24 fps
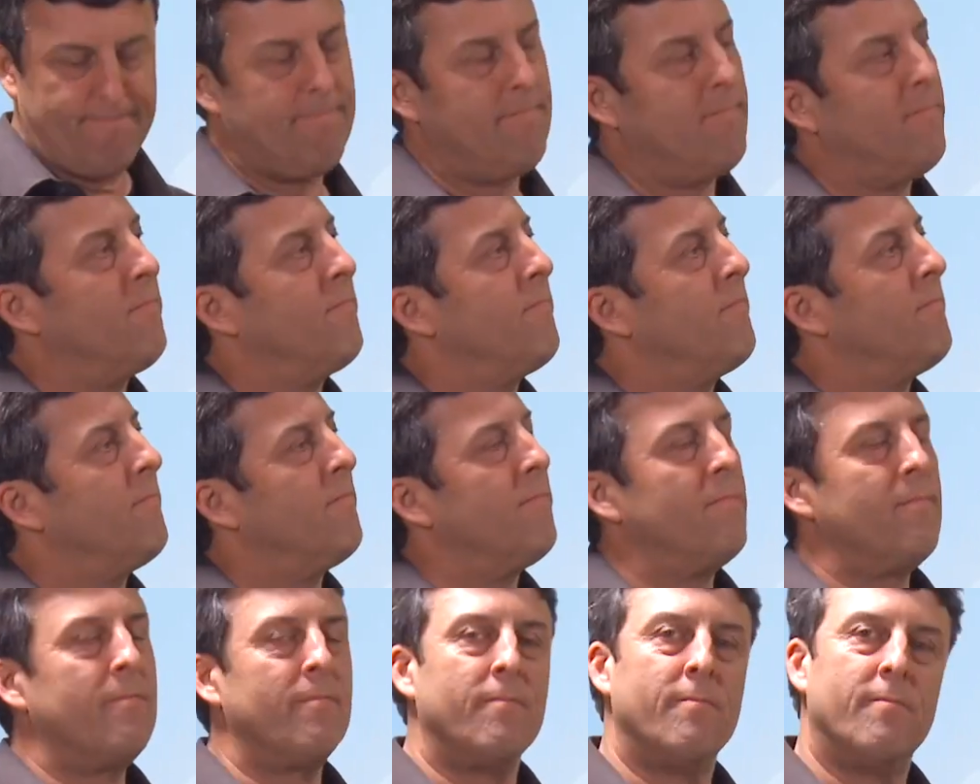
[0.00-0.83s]

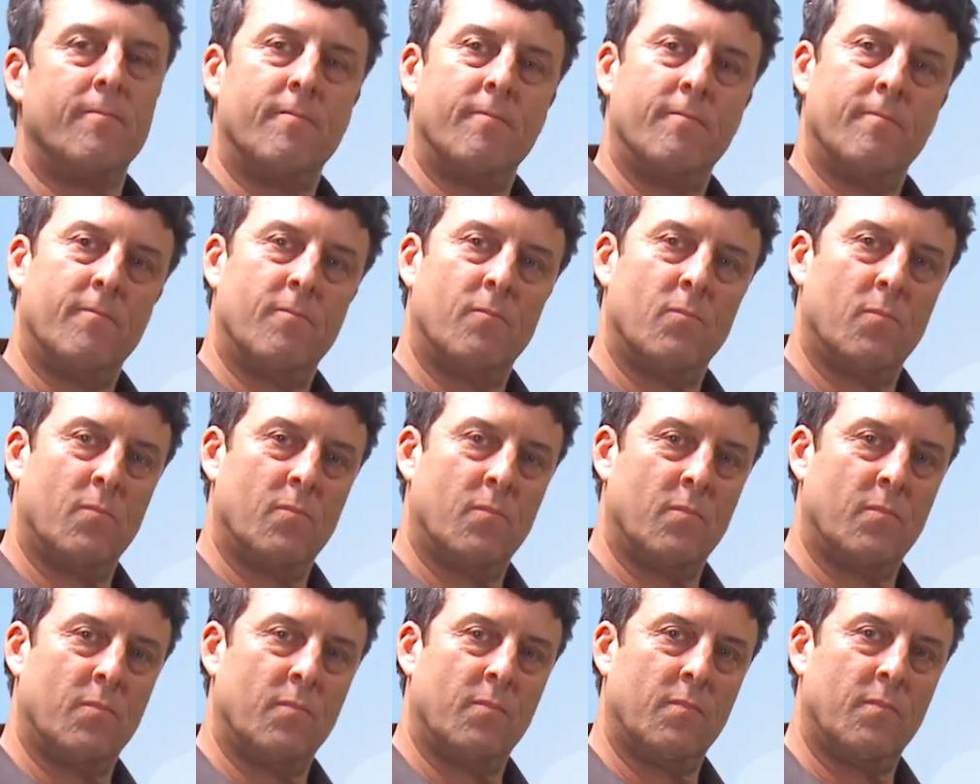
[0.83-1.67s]

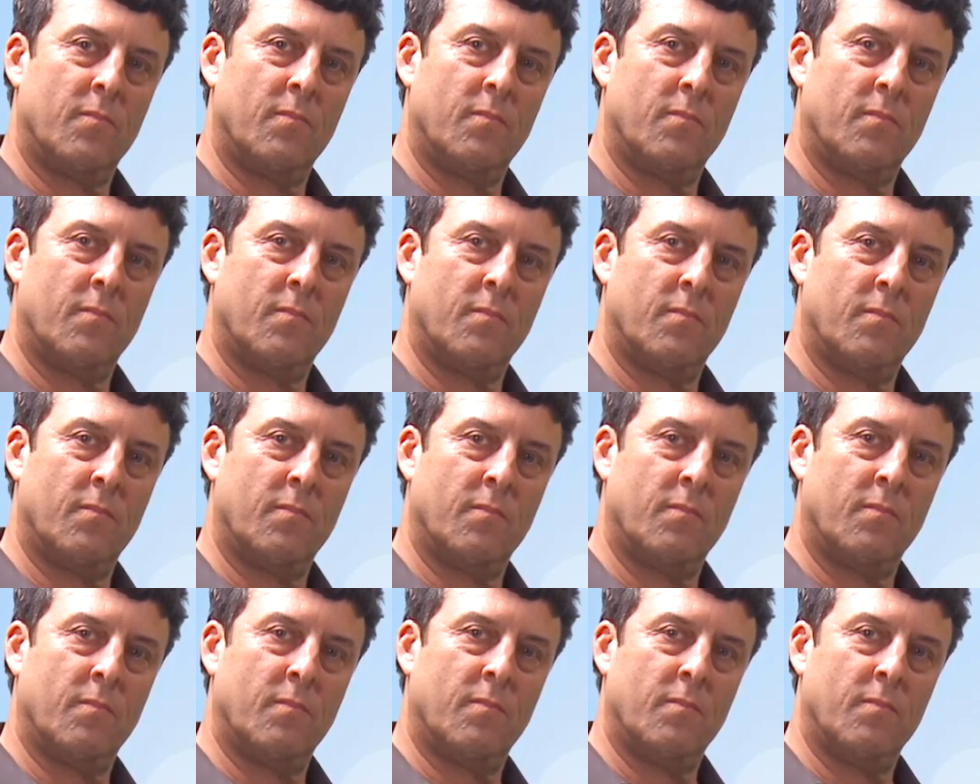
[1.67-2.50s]

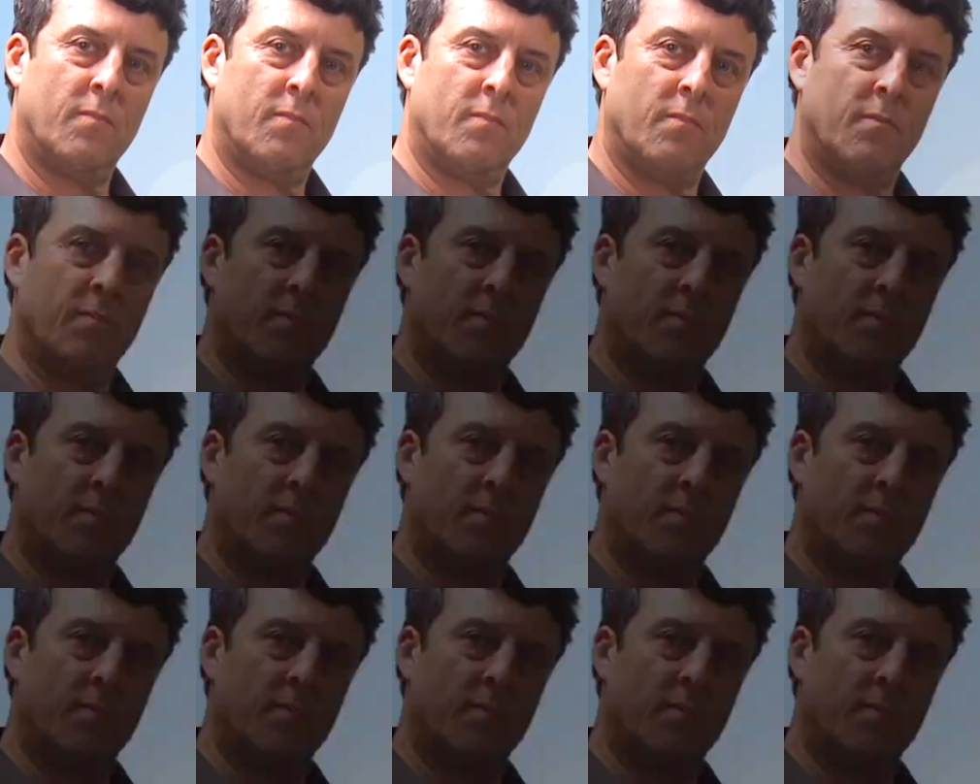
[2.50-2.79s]
(not speaking)